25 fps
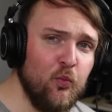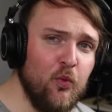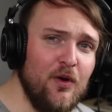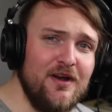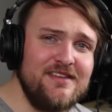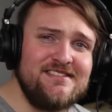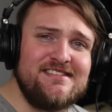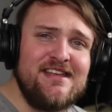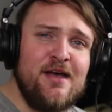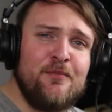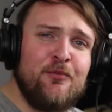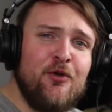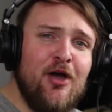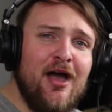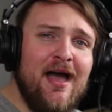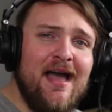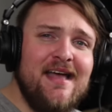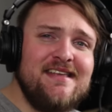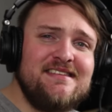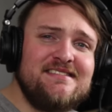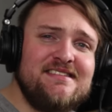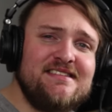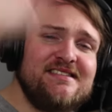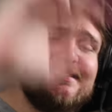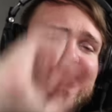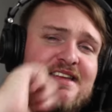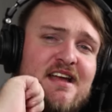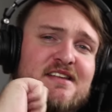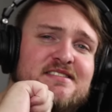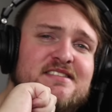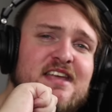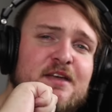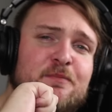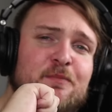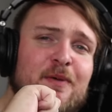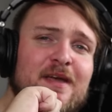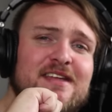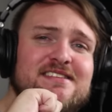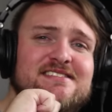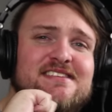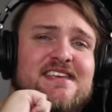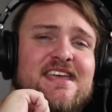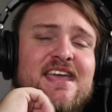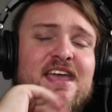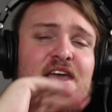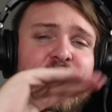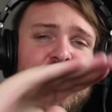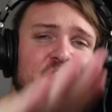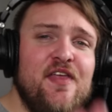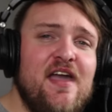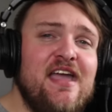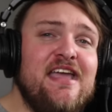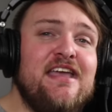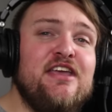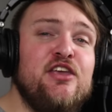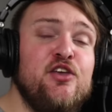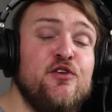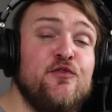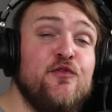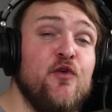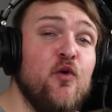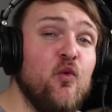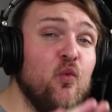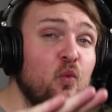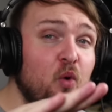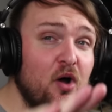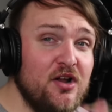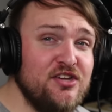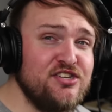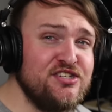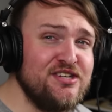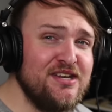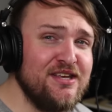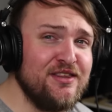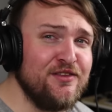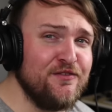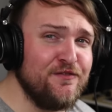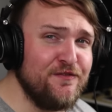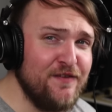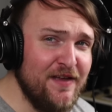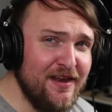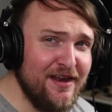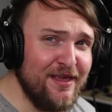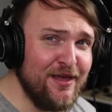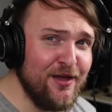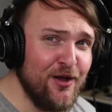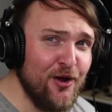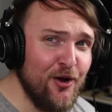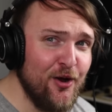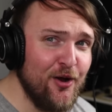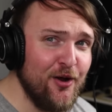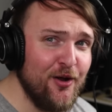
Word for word: what is up, guys? Sounds Like Pizza here. Thank you for watching the video.